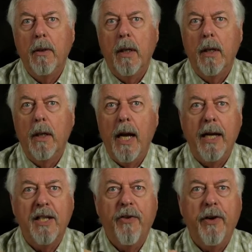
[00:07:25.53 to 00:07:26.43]

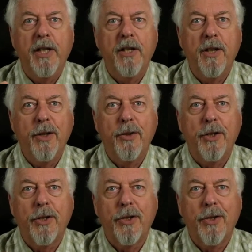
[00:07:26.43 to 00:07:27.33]
And it's very easy to use.
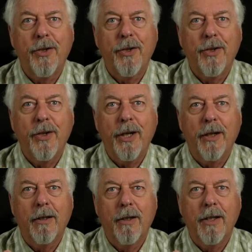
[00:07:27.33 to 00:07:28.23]
You're just turning
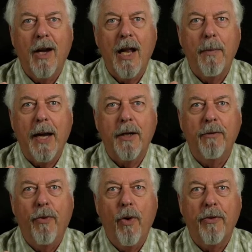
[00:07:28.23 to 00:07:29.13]
the dial back and
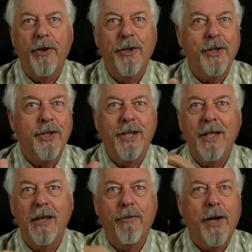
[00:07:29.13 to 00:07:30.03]
forth, and you can see
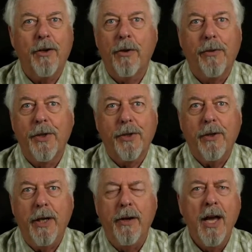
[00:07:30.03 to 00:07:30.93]
the effect on the rear
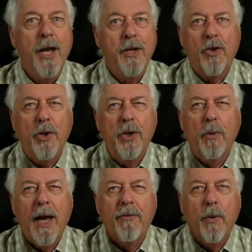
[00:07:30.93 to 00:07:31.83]
screen. So you
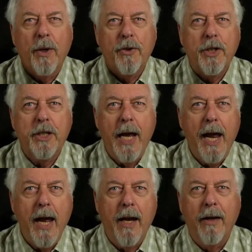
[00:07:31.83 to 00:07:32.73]
don't have to
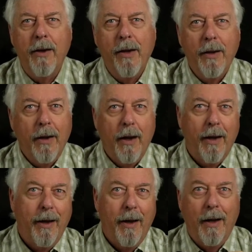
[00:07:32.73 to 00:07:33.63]
understand
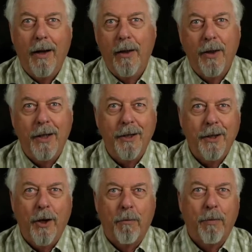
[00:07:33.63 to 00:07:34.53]

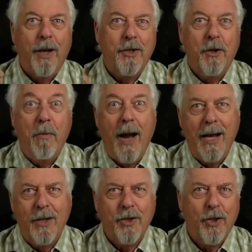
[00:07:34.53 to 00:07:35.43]
the plus or
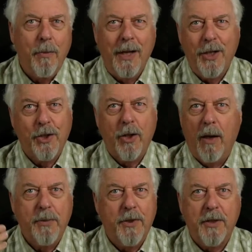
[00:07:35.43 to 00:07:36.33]
minus so many
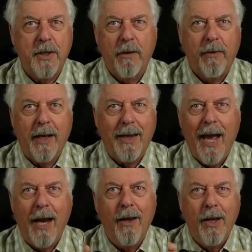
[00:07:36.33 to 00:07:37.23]
stops and stuff like
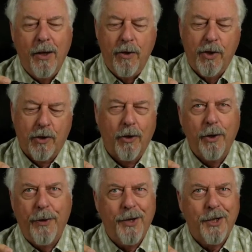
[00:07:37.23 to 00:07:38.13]
that. You just look
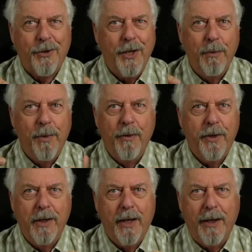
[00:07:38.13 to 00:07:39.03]
at the rear screen and move
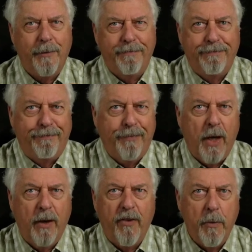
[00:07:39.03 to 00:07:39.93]
the dial.
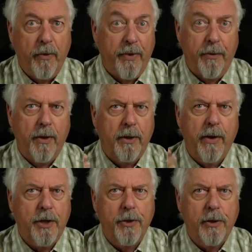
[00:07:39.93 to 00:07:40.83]
If you move it the wrong
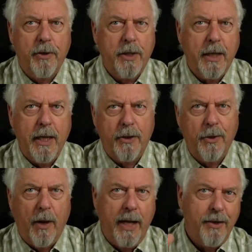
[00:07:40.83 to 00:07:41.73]
direction, you'll see it get
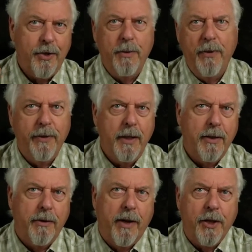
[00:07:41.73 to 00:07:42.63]
too light, so you move it in the
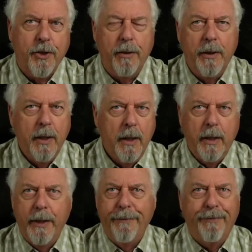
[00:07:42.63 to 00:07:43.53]
other direction.
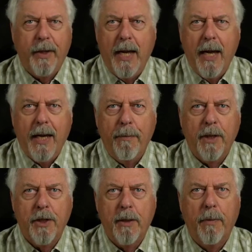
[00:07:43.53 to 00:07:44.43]
It can't get
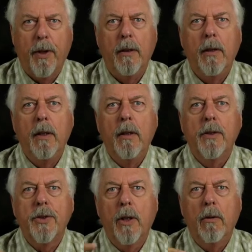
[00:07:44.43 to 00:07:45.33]
much simpler.
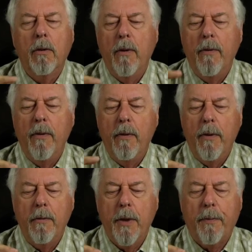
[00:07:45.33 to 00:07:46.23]
So
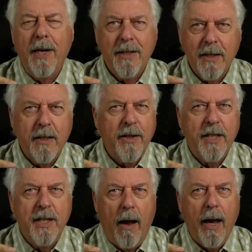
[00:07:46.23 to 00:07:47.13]
the presence of
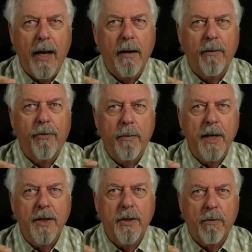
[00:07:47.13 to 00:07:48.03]
this dial for
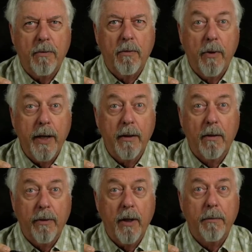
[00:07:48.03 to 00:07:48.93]
me is a
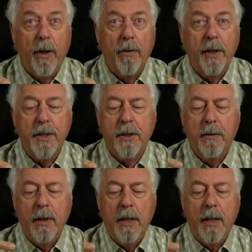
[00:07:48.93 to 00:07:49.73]
real bonus.